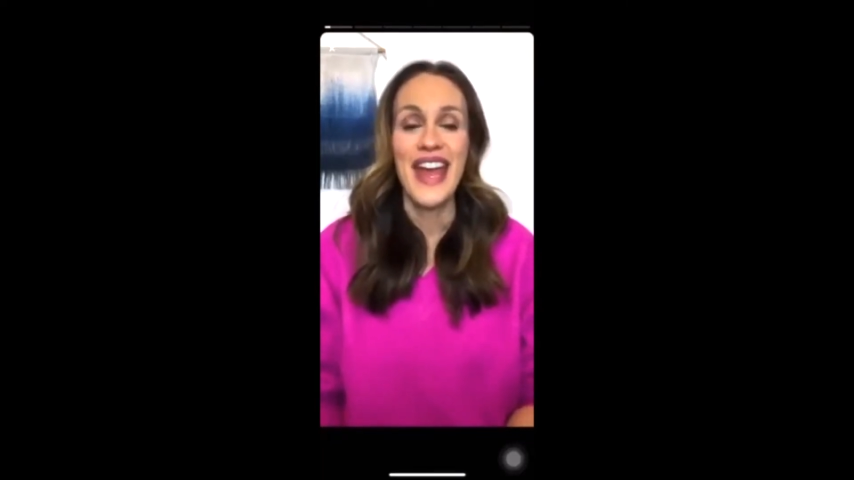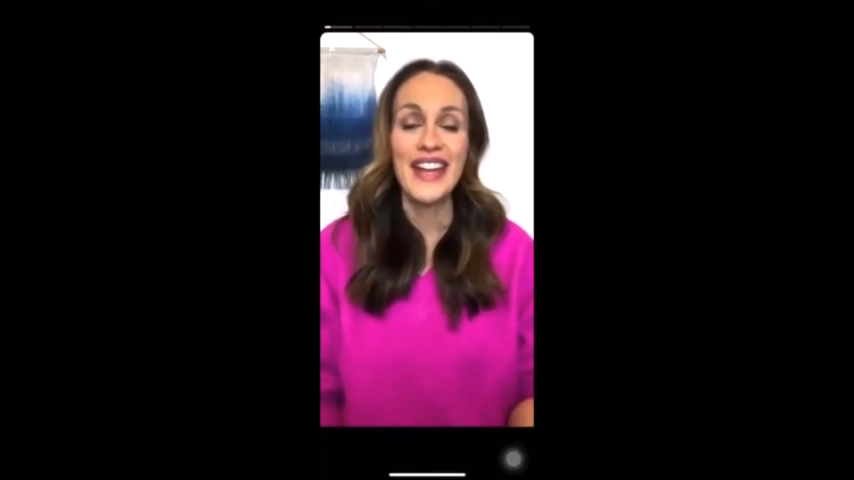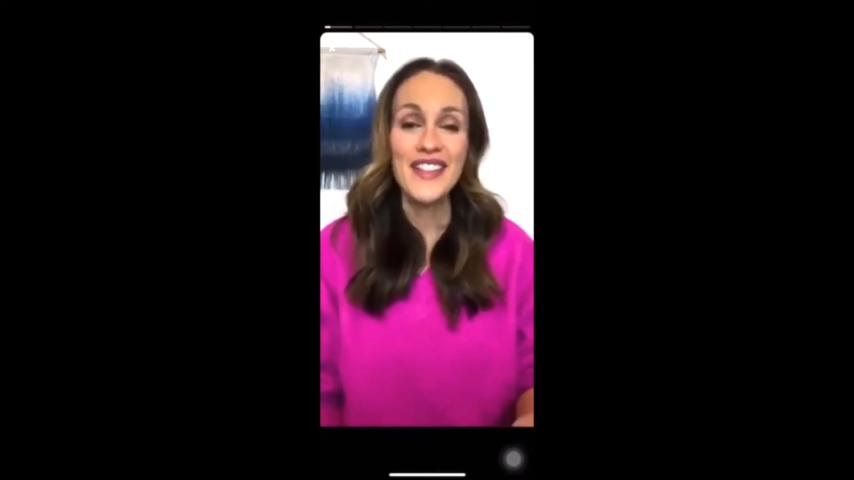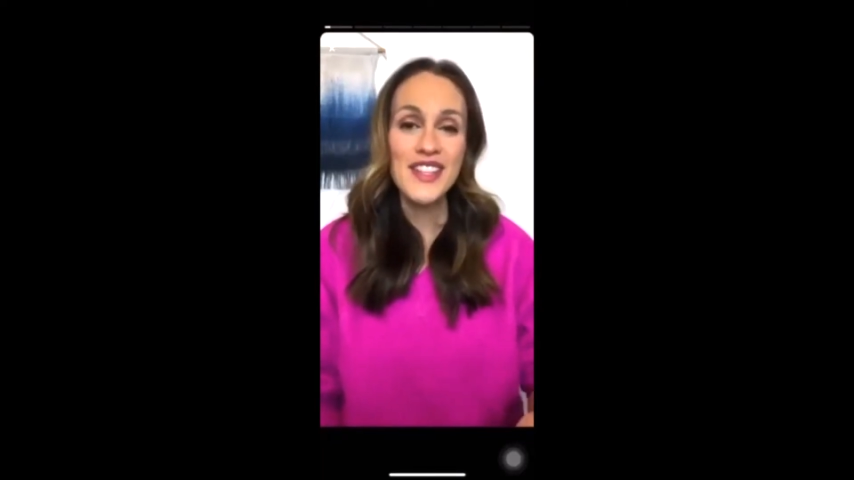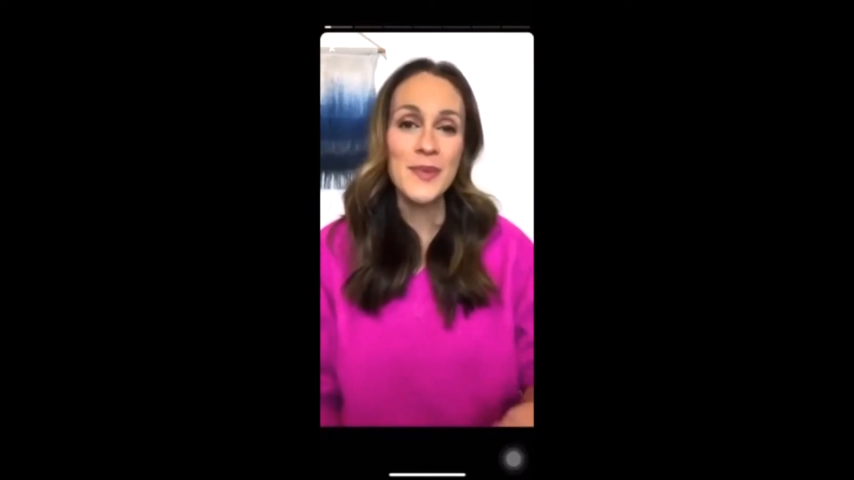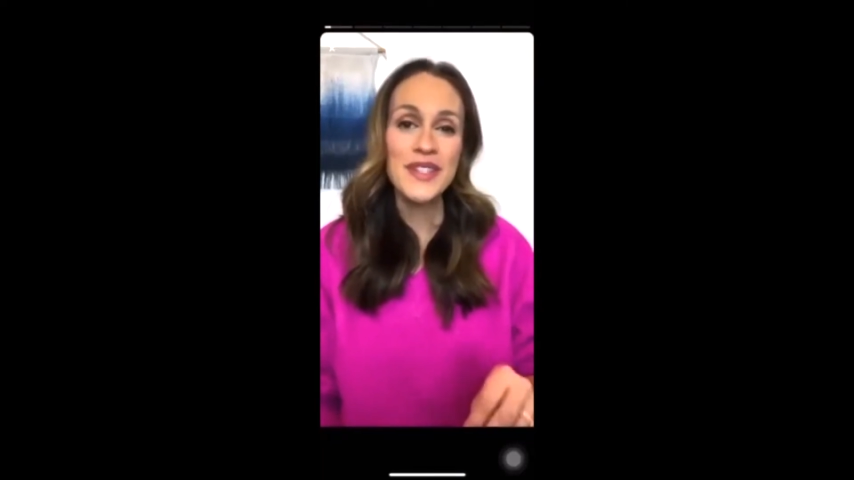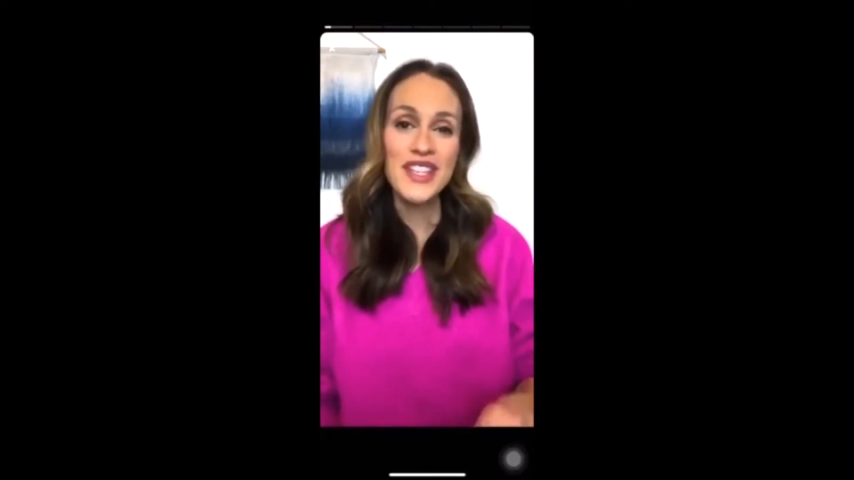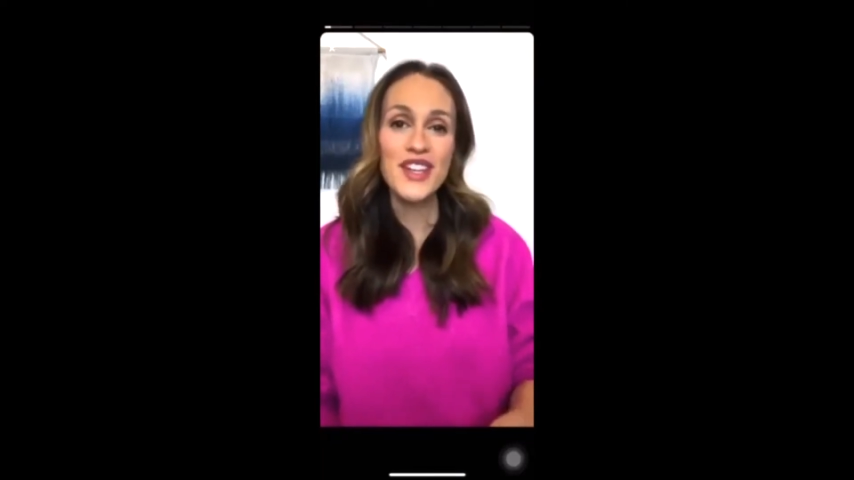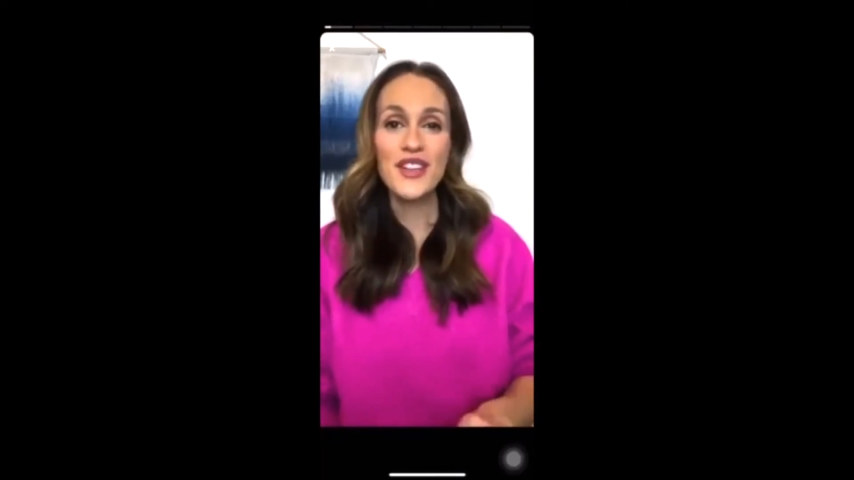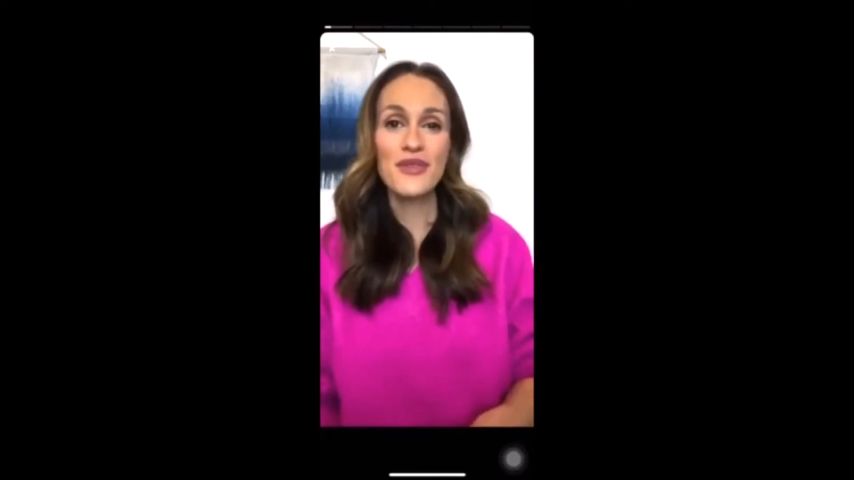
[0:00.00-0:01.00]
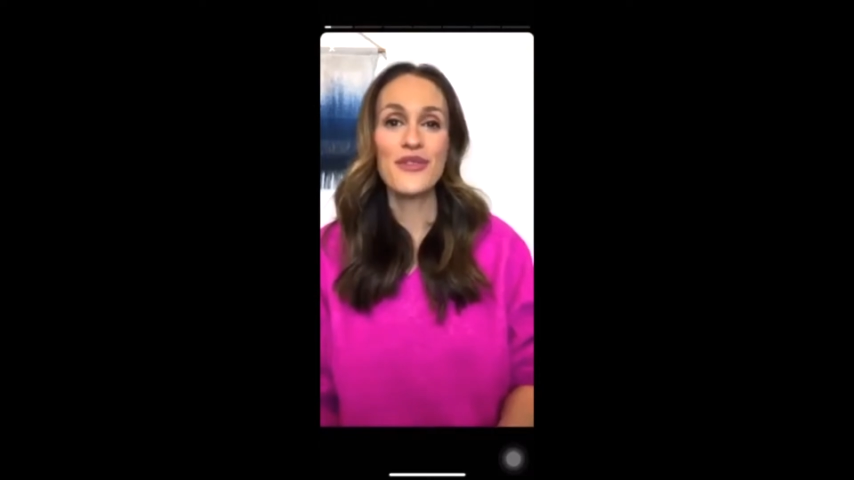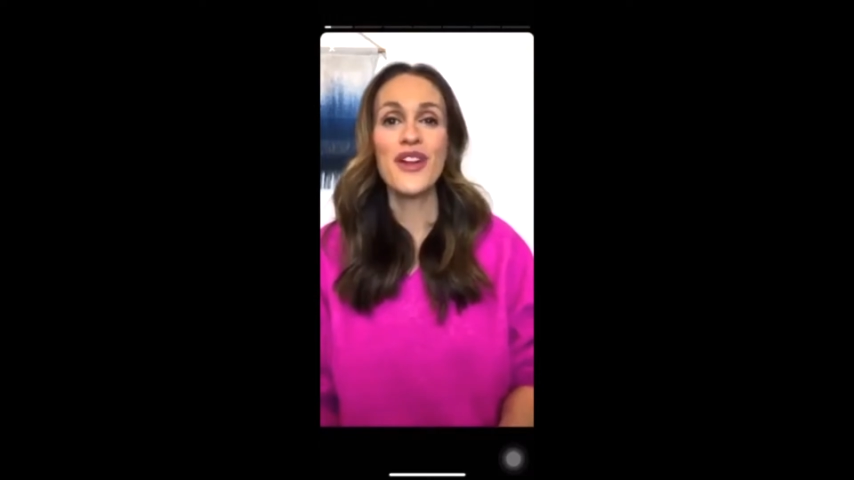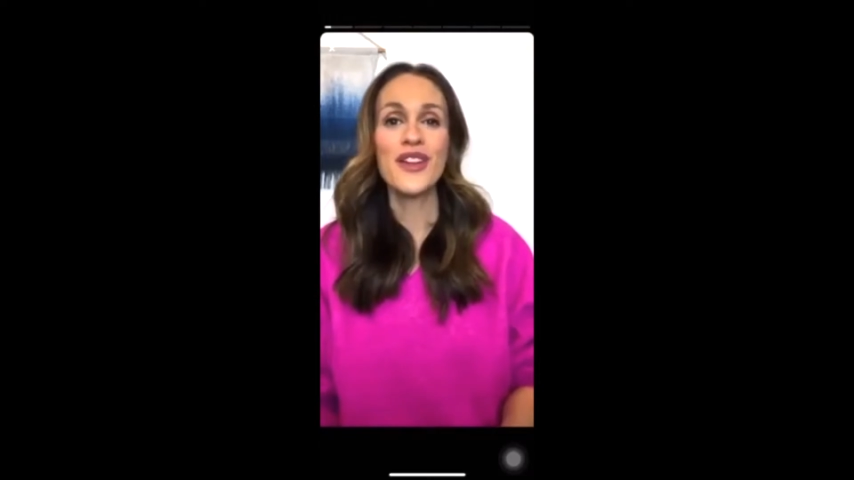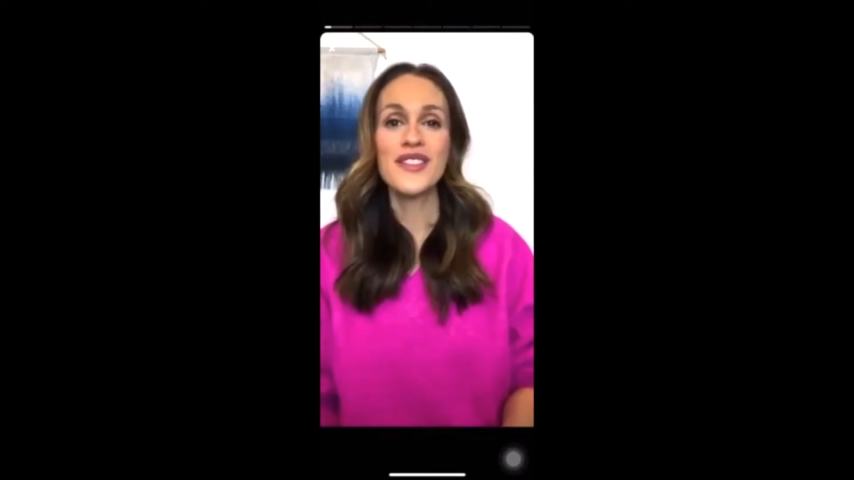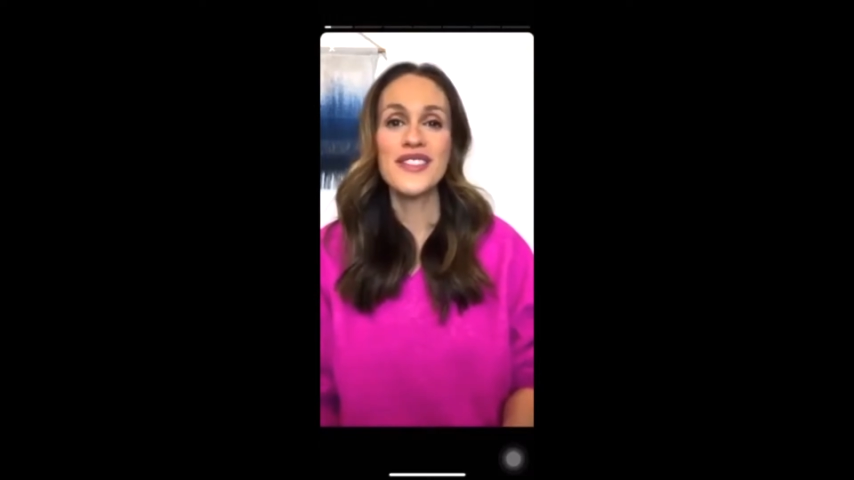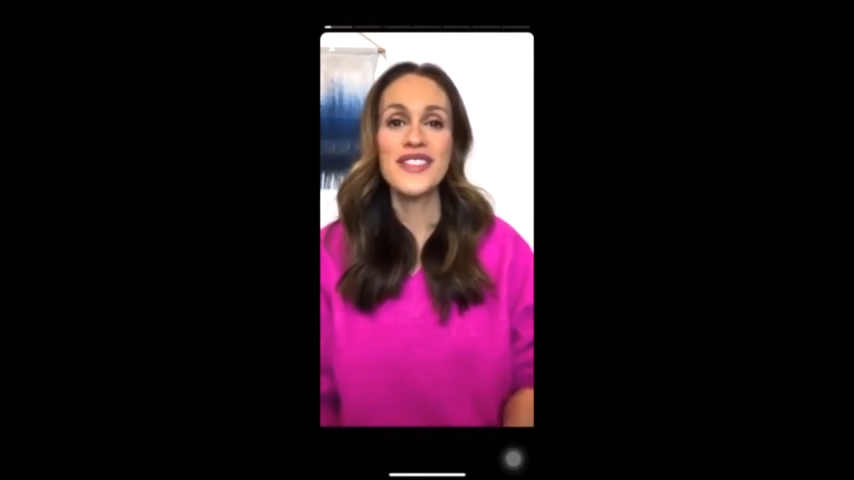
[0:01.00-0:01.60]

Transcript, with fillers: And in this particular verse,